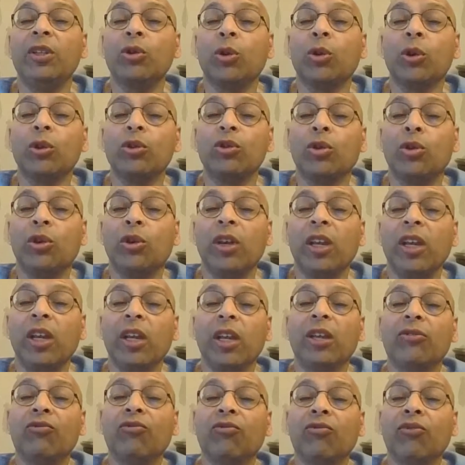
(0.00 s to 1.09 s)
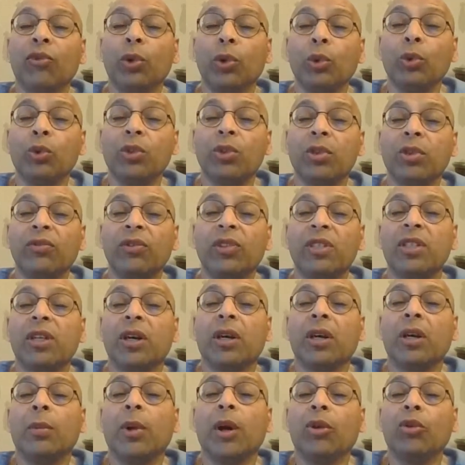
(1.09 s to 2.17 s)
also eating fruits, which
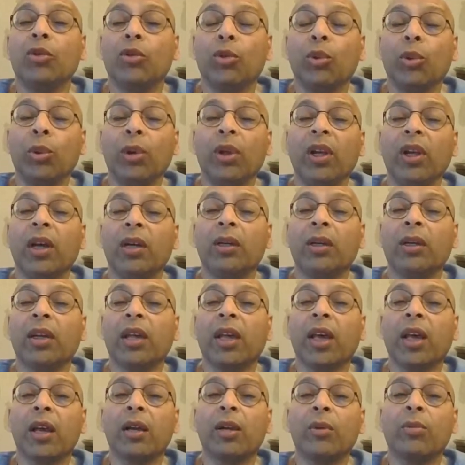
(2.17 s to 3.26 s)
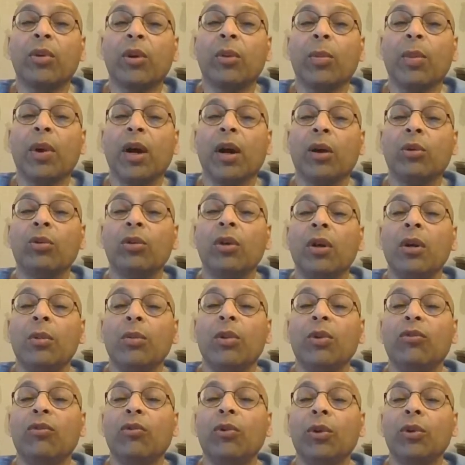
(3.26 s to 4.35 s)
are about 300 calories per pound
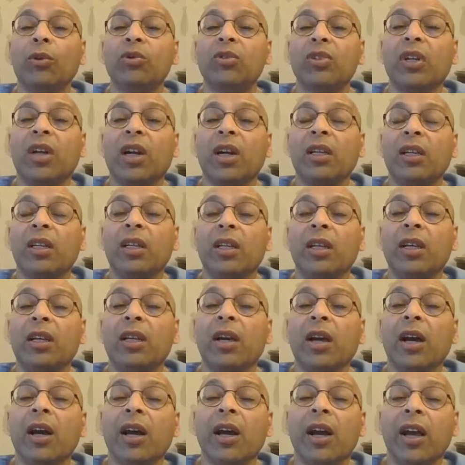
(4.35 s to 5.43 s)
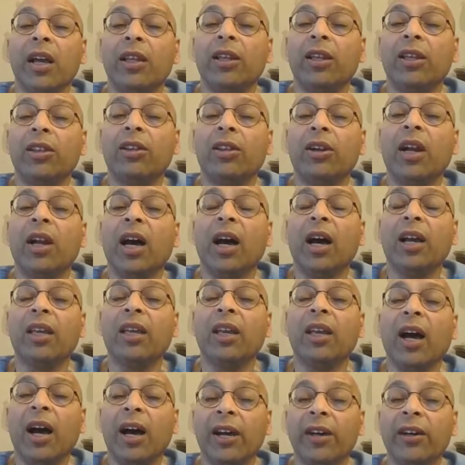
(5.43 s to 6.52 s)
before you start eating any other
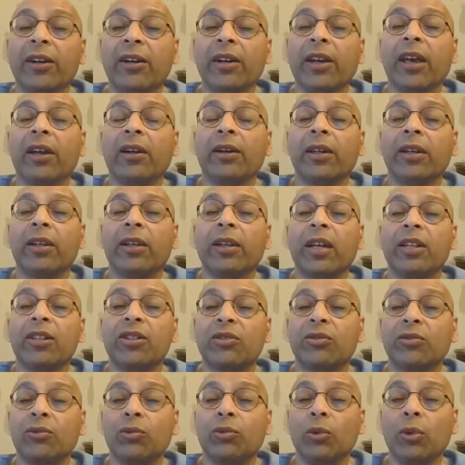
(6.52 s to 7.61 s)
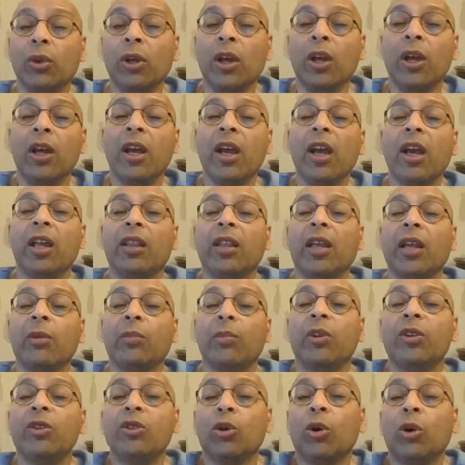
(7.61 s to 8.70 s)
higher calorie dense food. And that
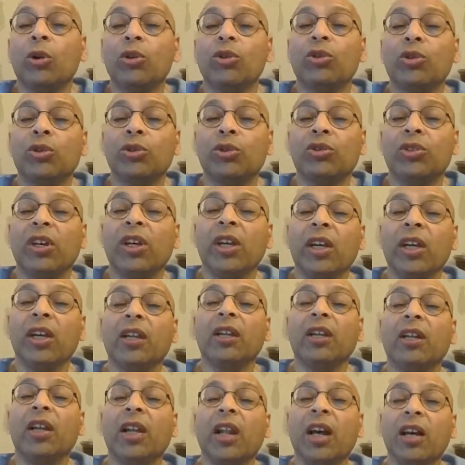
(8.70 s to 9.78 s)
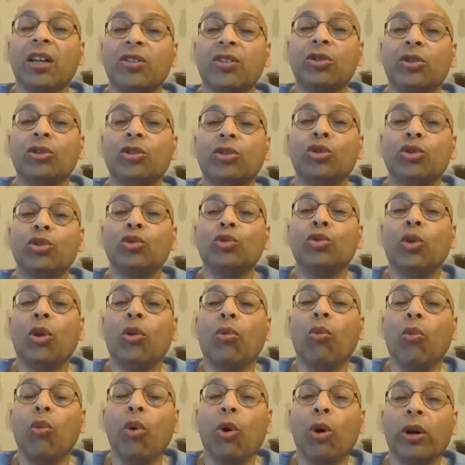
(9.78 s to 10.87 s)
means also drinking glass or two
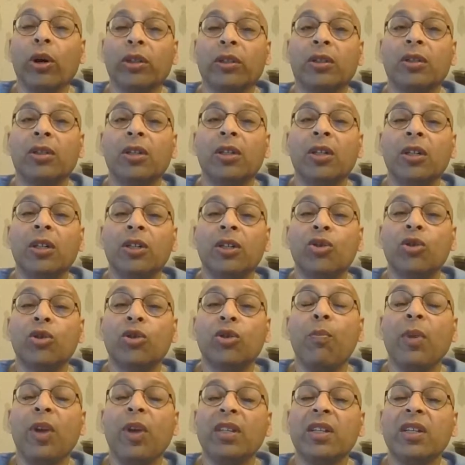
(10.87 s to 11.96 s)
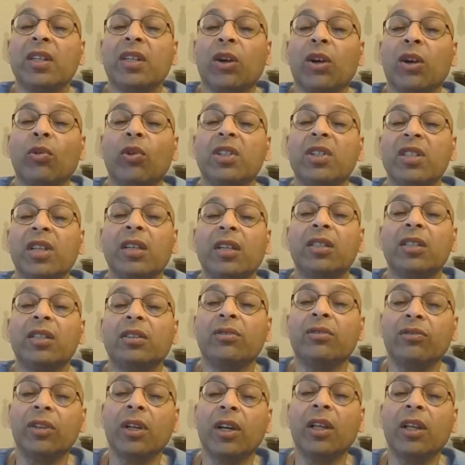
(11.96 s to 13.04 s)
of water. So meal sequencing is a
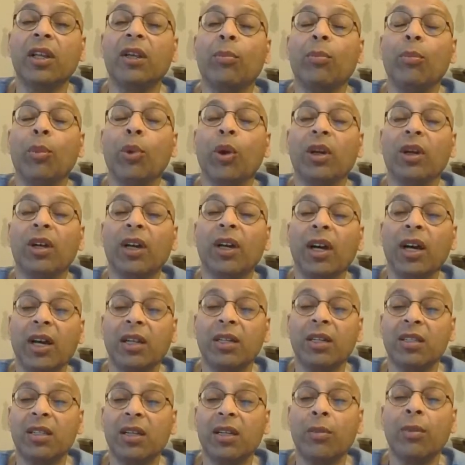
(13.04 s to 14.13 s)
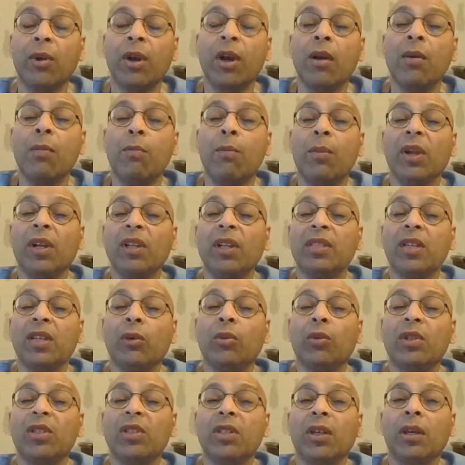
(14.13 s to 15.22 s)
very important concept. Meal
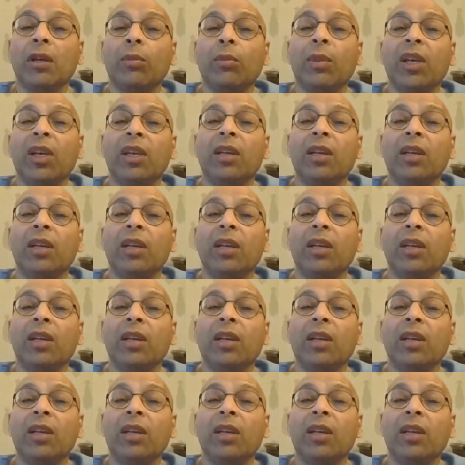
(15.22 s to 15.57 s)
sequencing